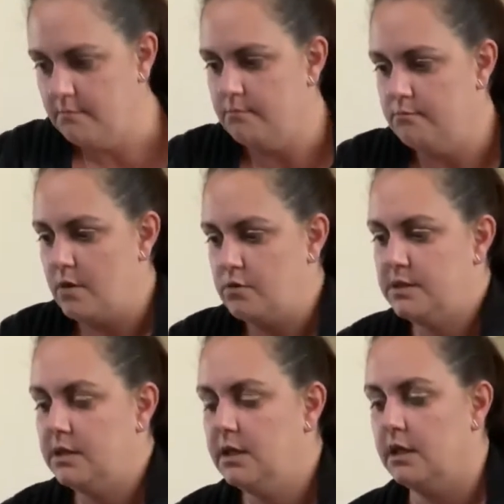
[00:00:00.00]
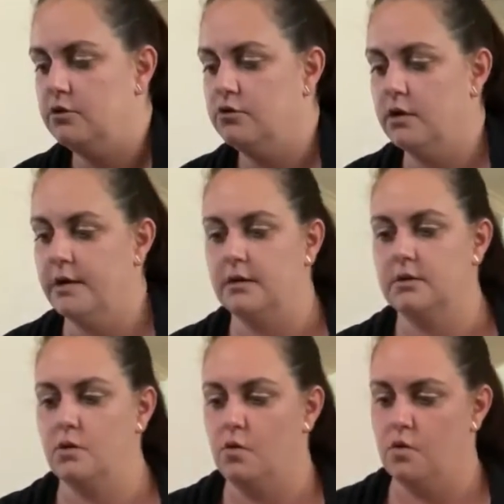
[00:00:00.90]
mostly kid
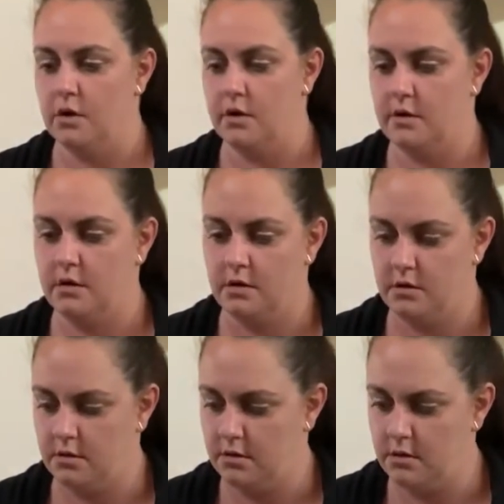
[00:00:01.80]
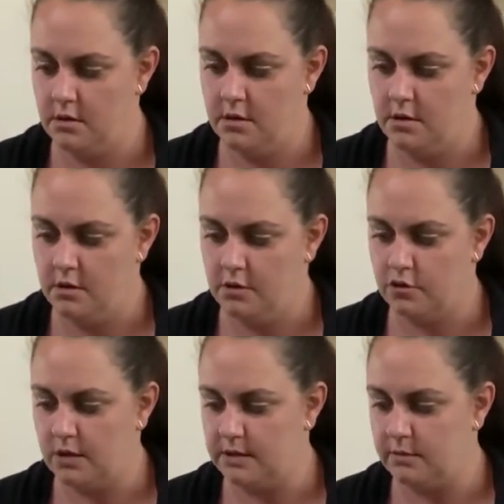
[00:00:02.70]
drawings or
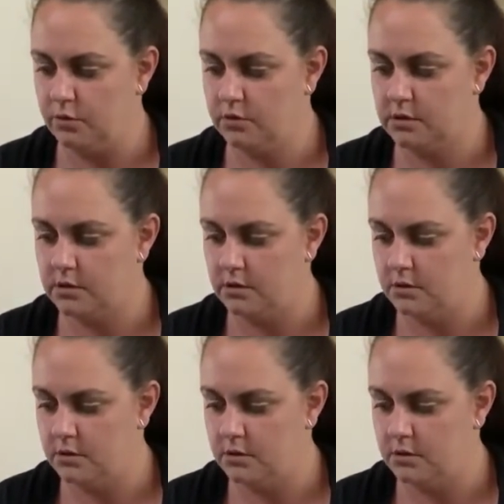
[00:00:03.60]
traceables.